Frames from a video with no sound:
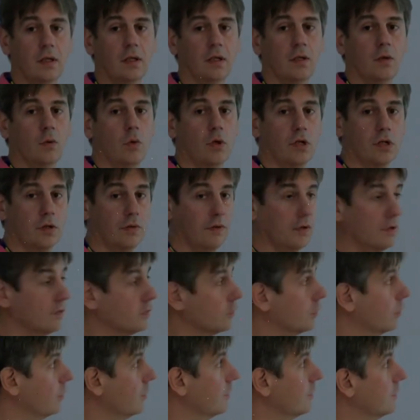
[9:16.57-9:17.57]
work on the
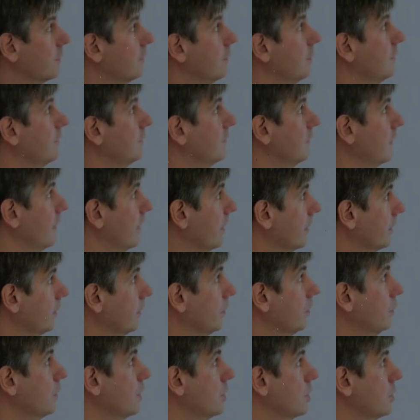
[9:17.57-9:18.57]
instruments, the design,
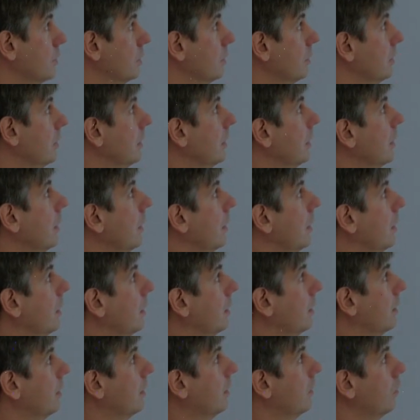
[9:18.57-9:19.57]
the mission,
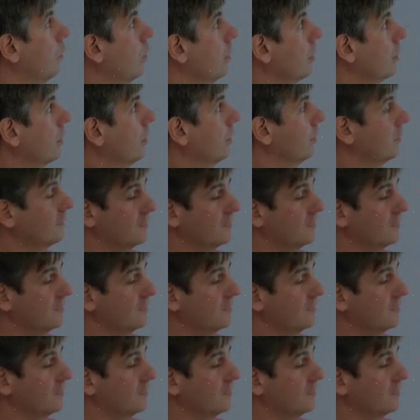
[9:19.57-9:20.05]
work on the